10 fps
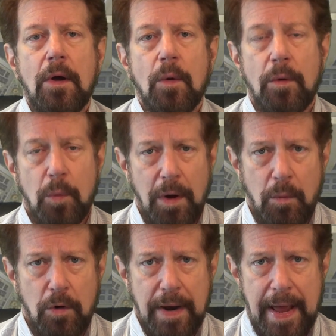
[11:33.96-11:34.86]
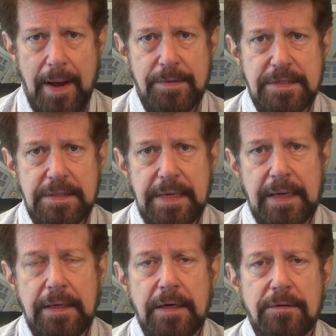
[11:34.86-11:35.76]
with the well-worn habits and
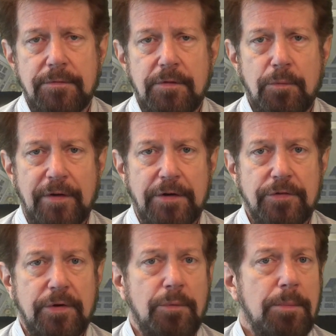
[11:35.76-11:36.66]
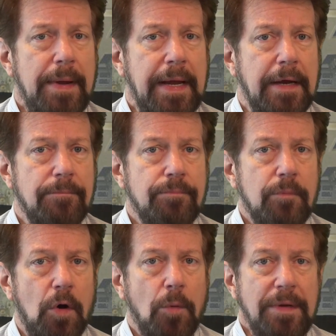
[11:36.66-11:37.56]
techniques of the vendors that remain,
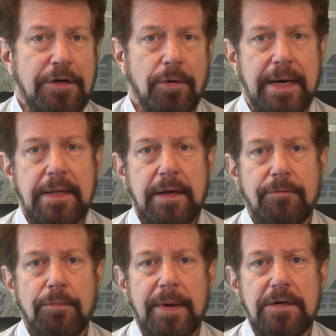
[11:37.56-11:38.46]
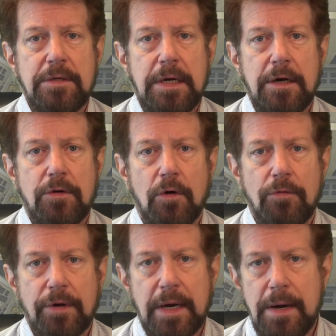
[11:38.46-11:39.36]
openly trading the information needed to
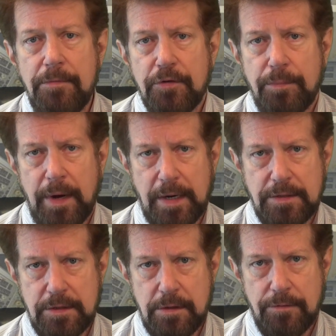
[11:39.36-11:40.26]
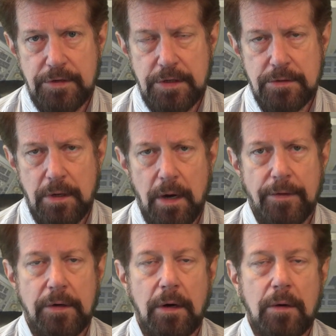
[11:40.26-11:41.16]
overcome those products and services
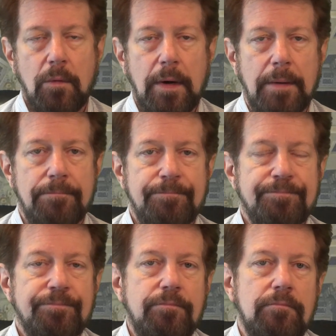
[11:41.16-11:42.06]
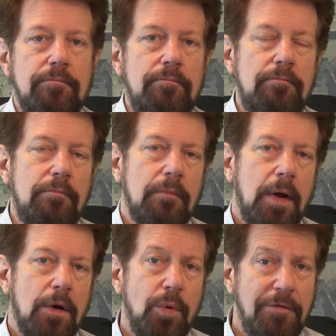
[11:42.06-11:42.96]
on the dark web.
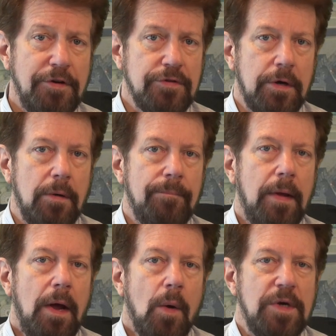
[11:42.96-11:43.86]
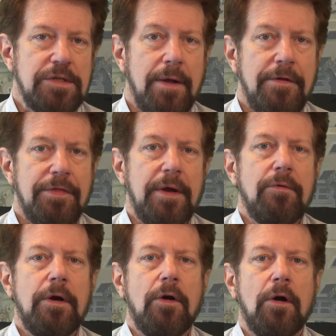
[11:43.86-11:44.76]
12 years ago, we saw the
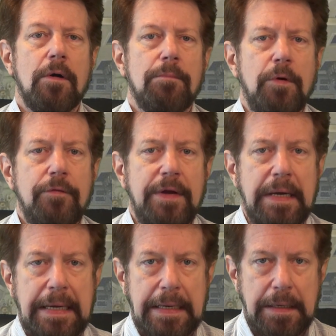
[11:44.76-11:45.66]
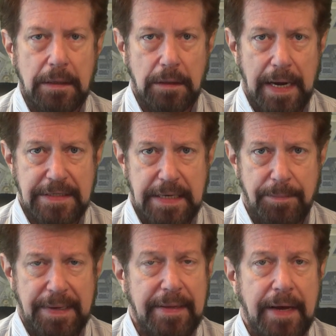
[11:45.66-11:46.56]
thundering herd moving in
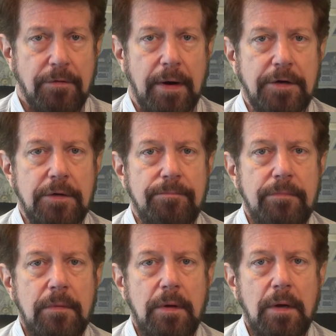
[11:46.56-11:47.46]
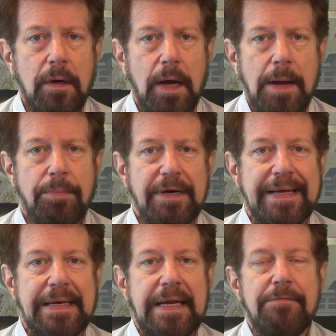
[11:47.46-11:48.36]
lockstep in that direction and
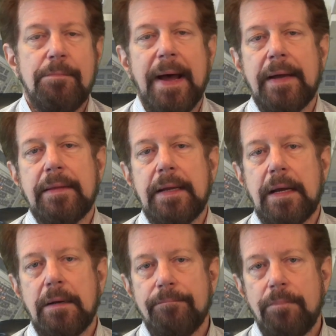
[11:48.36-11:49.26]
predicted even back then